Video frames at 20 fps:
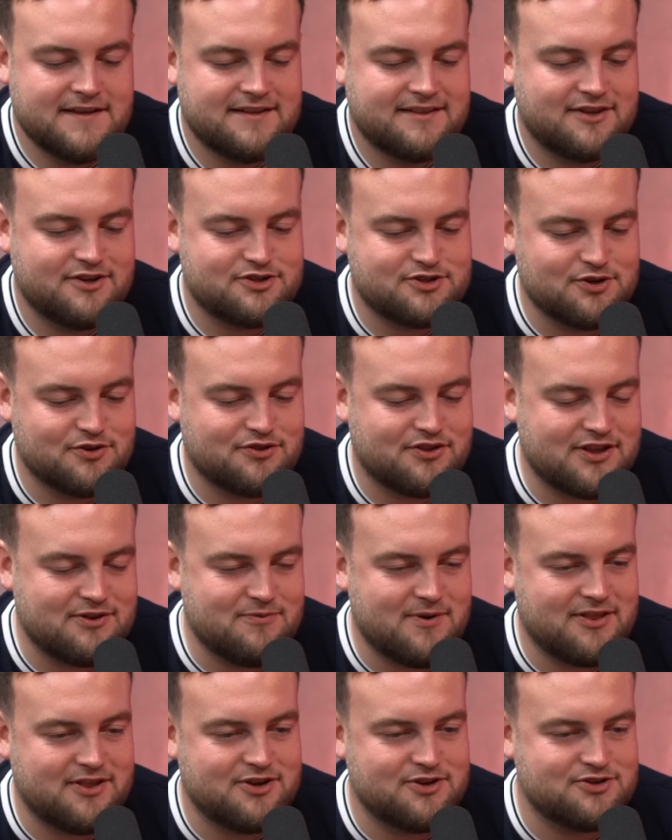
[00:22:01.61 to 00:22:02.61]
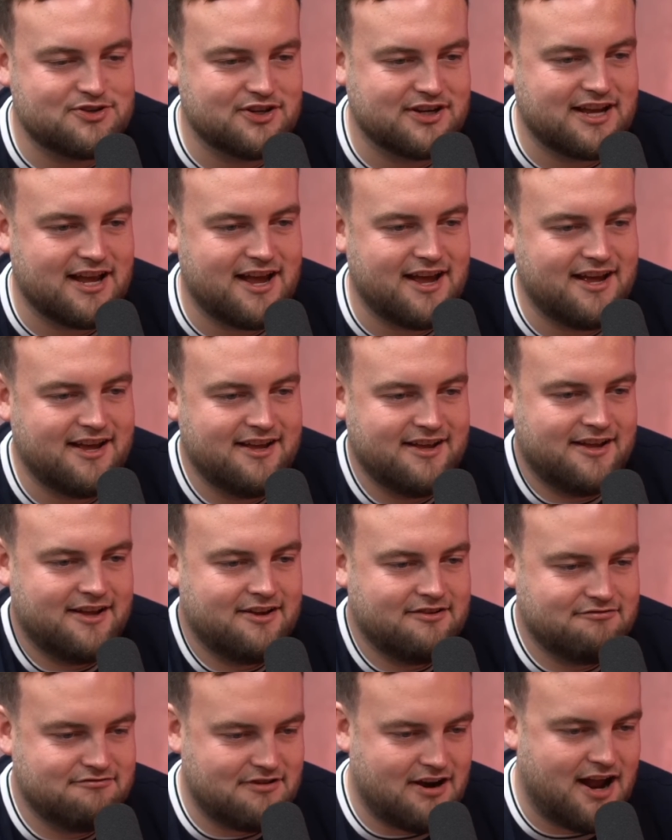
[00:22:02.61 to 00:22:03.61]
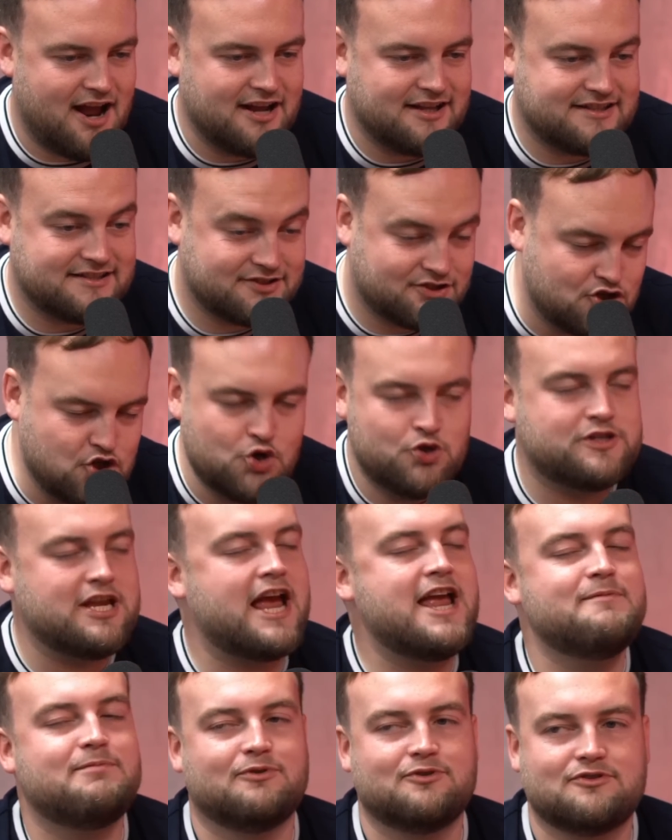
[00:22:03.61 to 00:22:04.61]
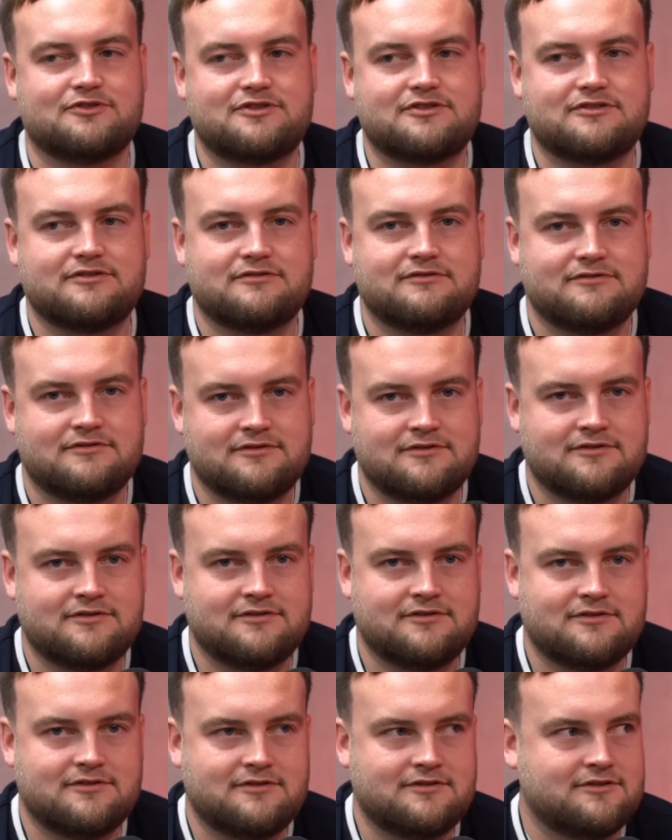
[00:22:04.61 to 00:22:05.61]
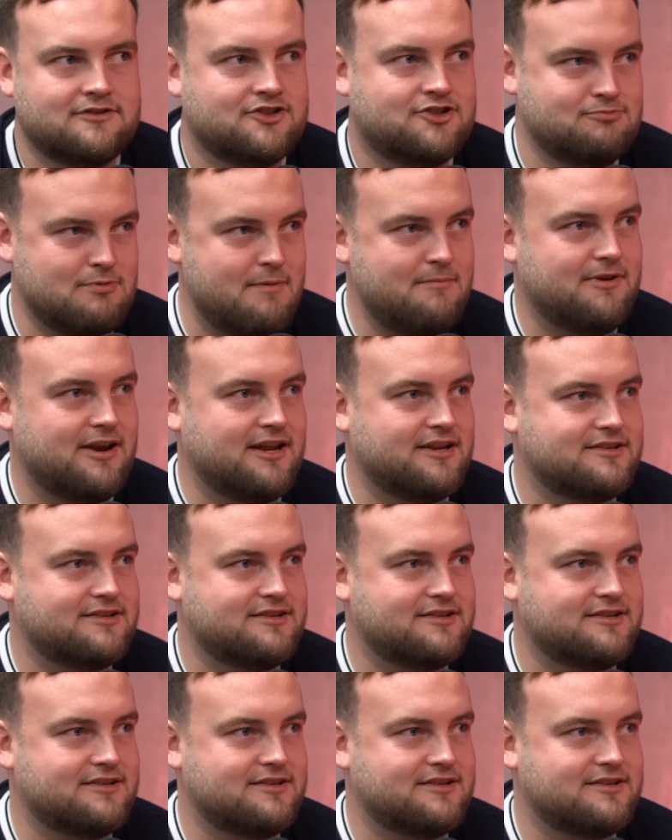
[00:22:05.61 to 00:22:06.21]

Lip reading: They used to do a thing where they used to get 2 tables. Do you remember this?